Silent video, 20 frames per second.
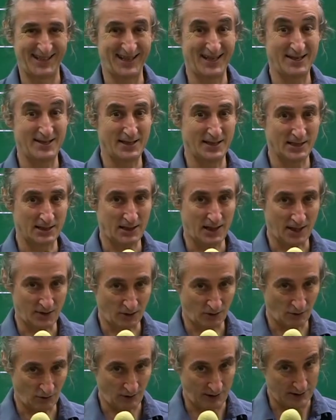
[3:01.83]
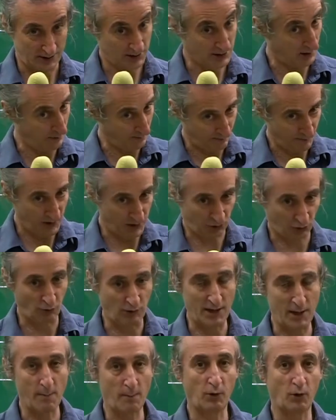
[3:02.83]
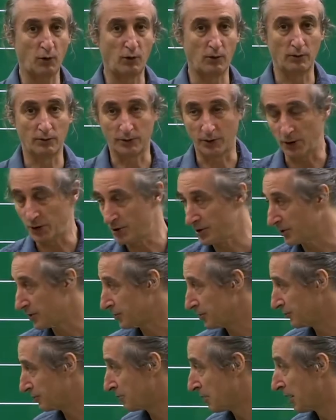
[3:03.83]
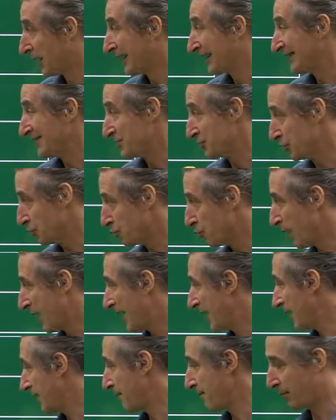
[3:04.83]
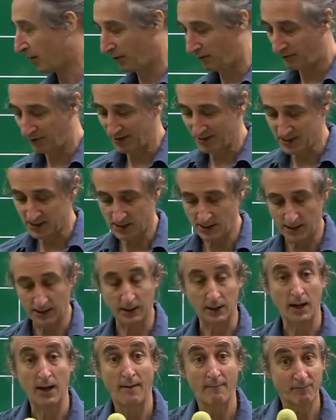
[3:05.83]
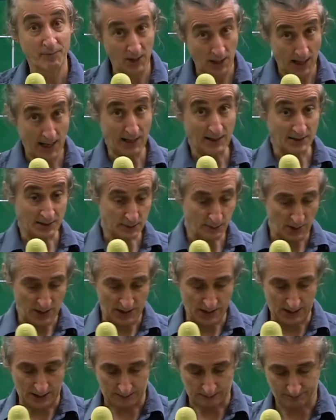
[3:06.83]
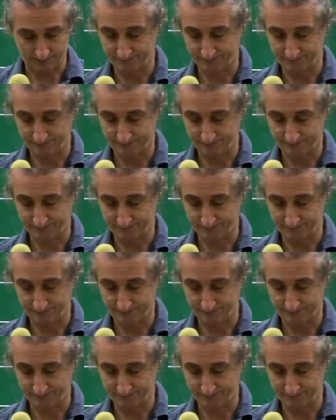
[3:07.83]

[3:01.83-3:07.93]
in this category. So it's really important that you do well in both listening and speaking.